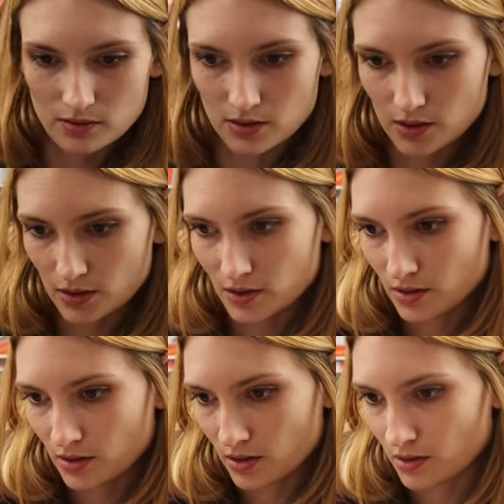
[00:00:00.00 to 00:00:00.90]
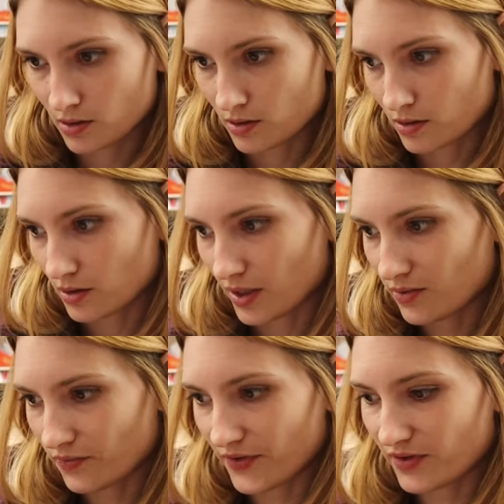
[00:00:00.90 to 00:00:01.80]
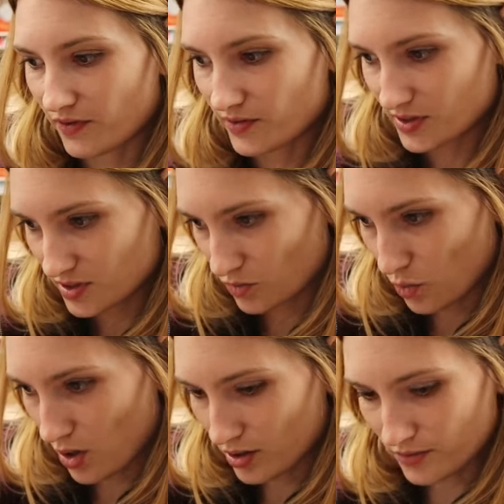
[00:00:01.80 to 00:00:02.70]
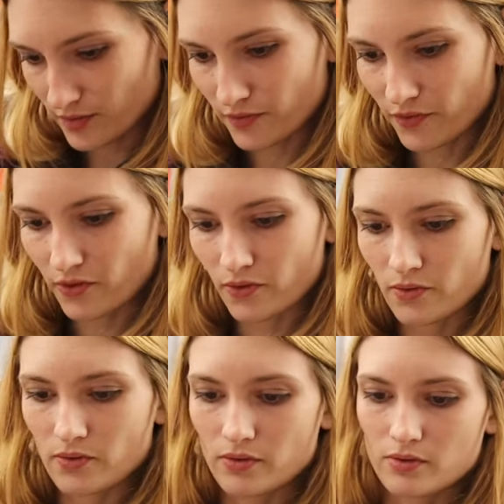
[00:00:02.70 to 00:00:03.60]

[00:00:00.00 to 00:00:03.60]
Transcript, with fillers: I don't think that this is a waterer though.